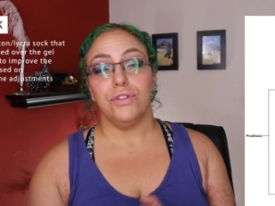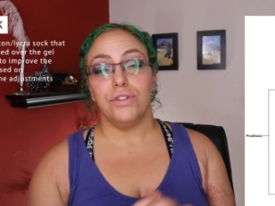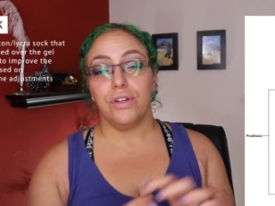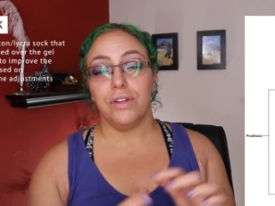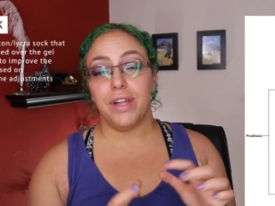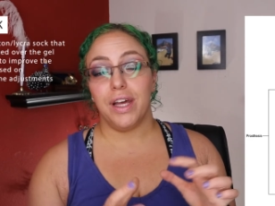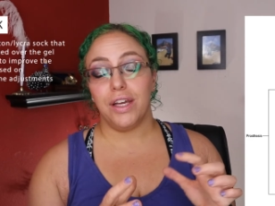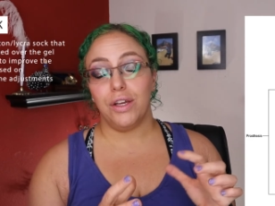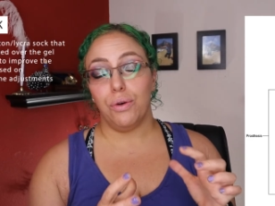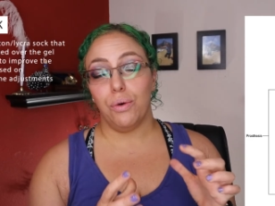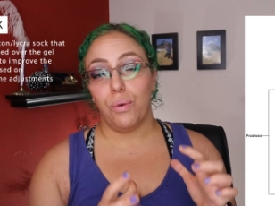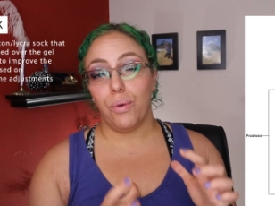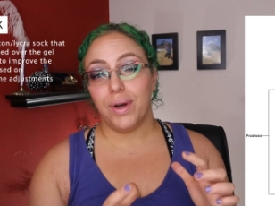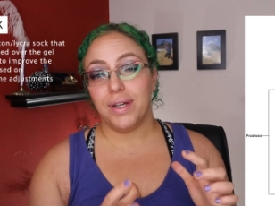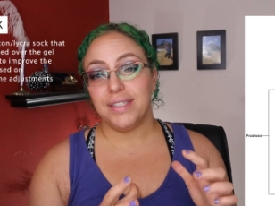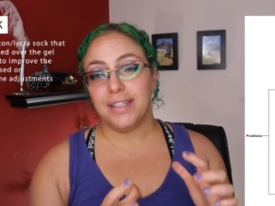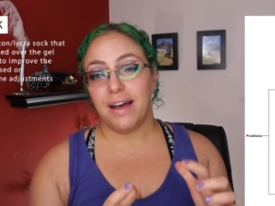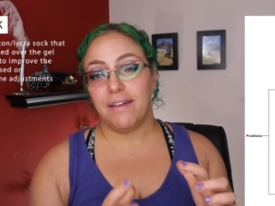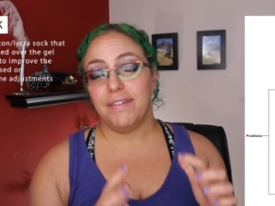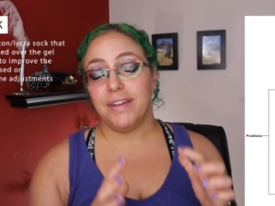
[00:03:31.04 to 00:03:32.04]
so that you're
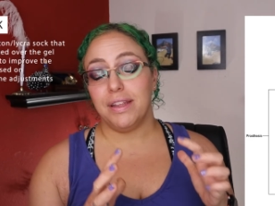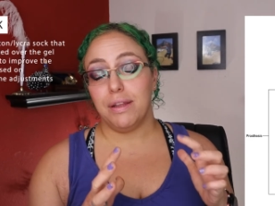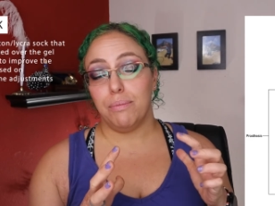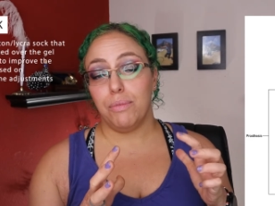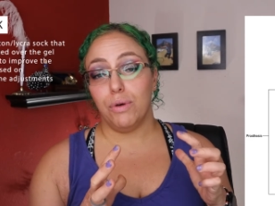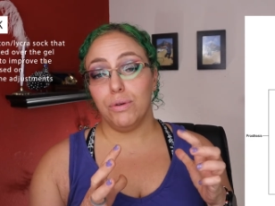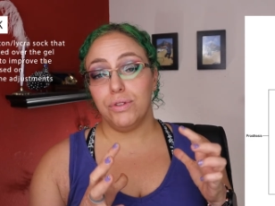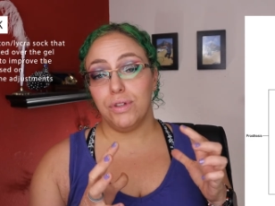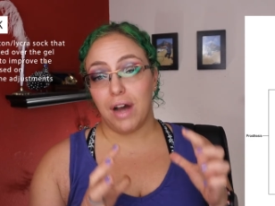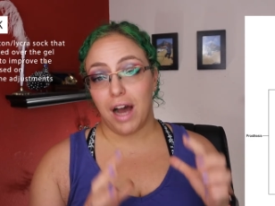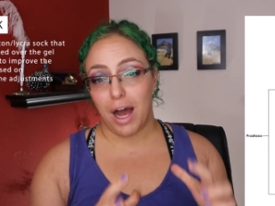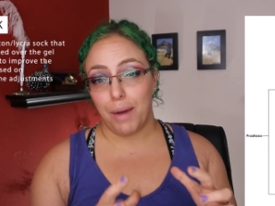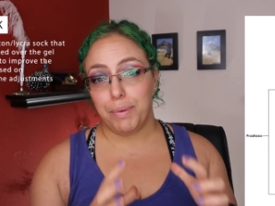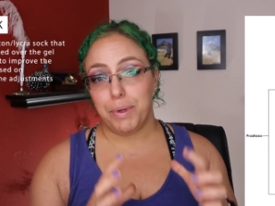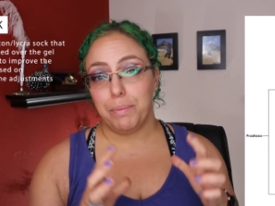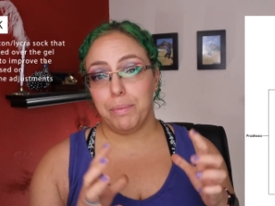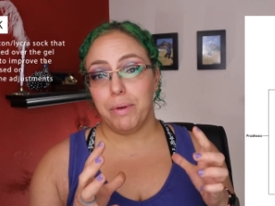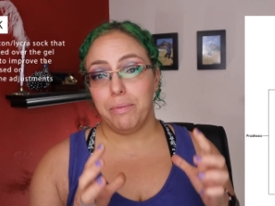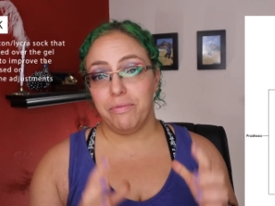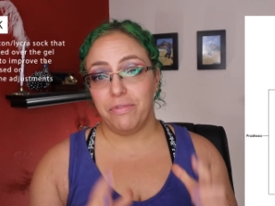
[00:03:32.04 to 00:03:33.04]
always having the most
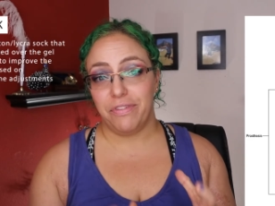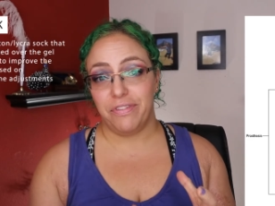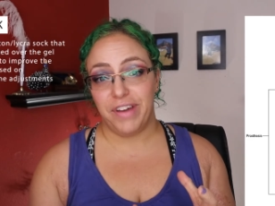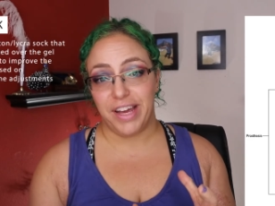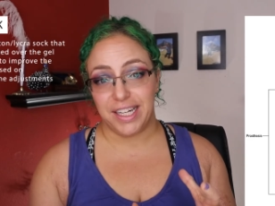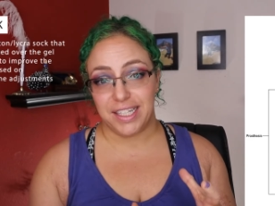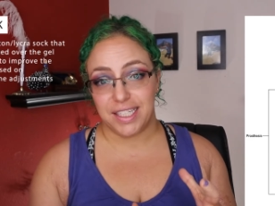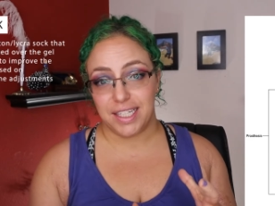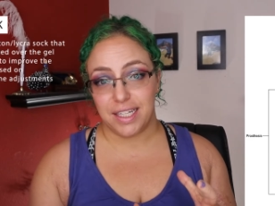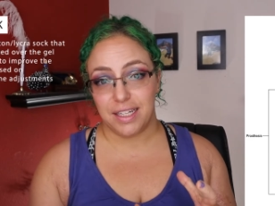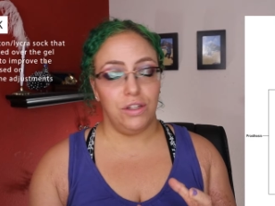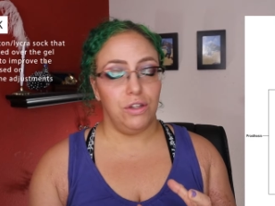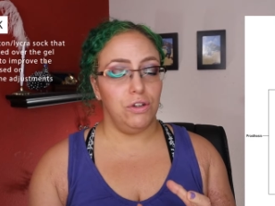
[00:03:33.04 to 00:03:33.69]
optimum fit.